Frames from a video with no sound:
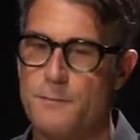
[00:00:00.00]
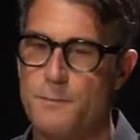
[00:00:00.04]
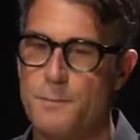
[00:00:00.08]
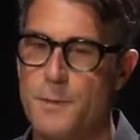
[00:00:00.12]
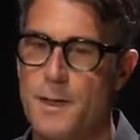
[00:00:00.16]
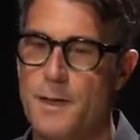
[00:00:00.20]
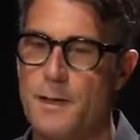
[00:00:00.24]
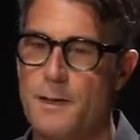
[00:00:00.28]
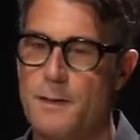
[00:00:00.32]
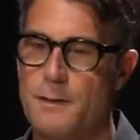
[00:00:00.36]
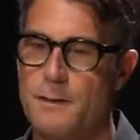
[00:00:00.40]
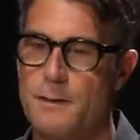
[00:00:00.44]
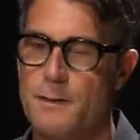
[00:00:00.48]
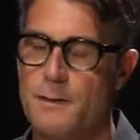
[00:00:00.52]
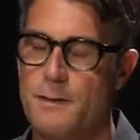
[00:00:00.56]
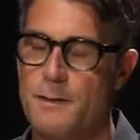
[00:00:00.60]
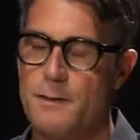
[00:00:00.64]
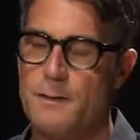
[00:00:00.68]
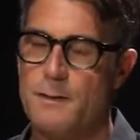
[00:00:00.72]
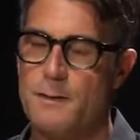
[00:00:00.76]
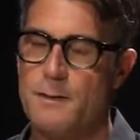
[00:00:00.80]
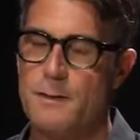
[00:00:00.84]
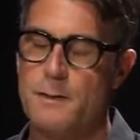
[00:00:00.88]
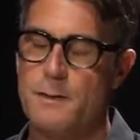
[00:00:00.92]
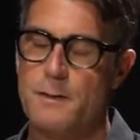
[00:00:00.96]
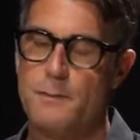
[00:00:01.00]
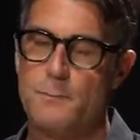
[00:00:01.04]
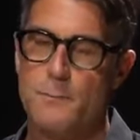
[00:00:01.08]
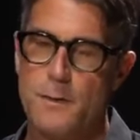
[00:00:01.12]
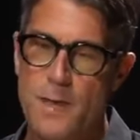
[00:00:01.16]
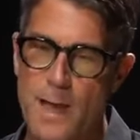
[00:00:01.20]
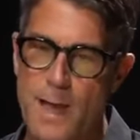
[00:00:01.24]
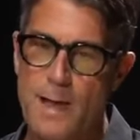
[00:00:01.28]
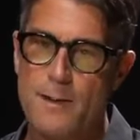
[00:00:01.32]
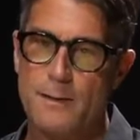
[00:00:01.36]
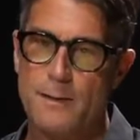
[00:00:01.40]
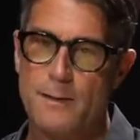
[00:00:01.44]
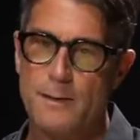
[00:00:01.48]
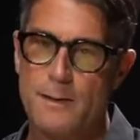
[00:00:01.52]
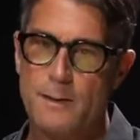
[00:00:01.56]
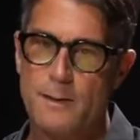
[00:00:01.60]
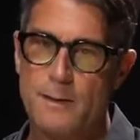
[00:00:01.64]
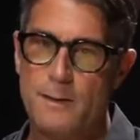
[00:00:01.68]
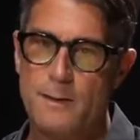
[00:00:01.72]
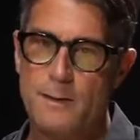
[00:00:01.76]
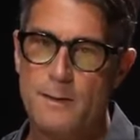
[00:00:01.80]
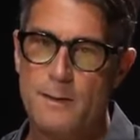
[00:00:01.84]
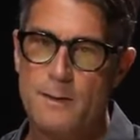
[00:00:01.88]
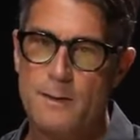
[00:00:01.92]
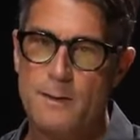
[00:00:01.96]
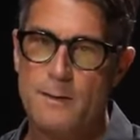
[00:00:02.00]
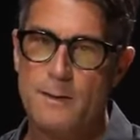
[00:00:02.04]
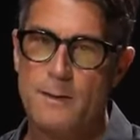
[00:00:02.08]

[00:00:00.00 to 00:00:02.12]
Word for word: But in reality,